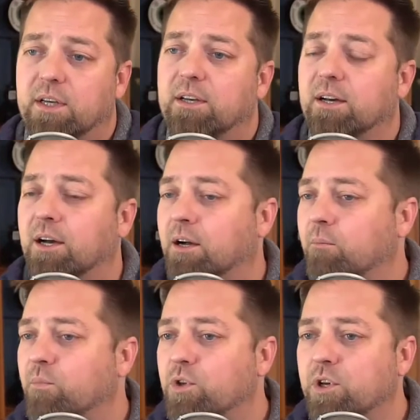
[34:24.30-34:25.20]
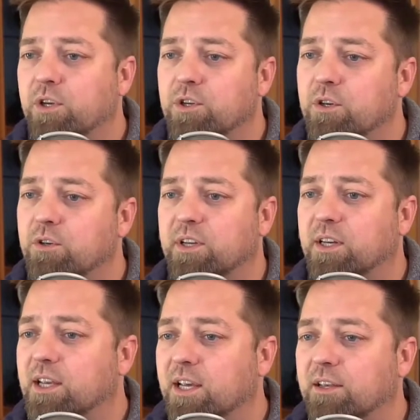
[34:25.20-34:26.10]
You can use it
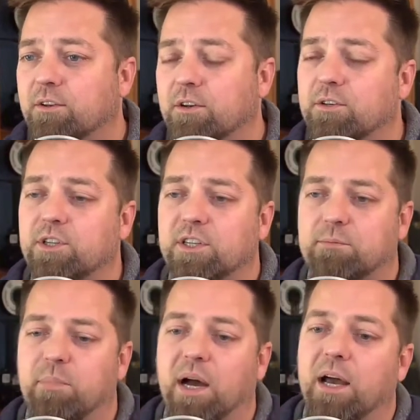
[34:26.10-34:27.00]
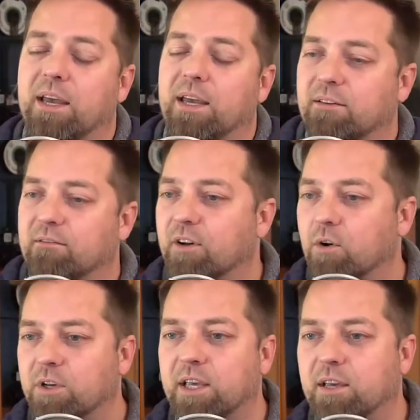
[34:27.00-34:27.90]
either just by
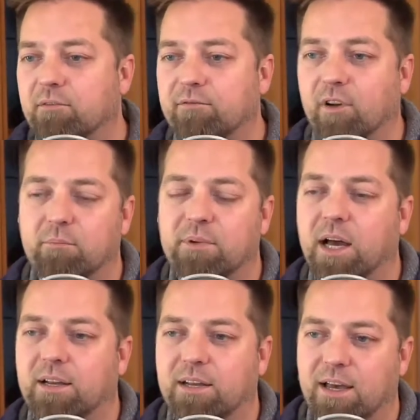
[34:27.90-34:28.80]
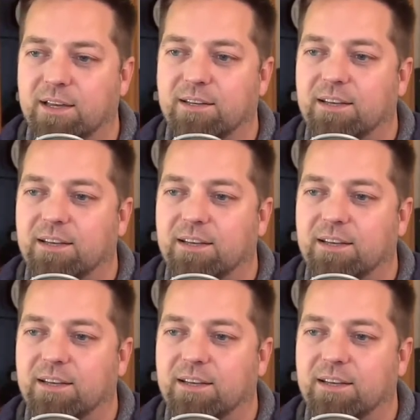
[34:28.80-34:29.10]
invoking it from .NET,